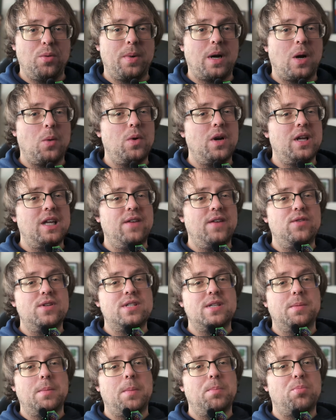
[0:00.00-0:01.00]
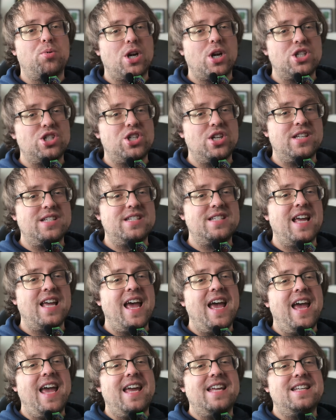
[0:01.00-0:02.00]
But I want to give you some impressions
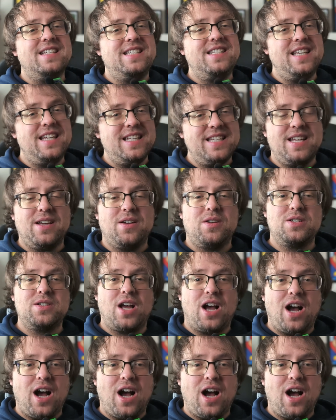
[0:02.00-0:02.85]
and details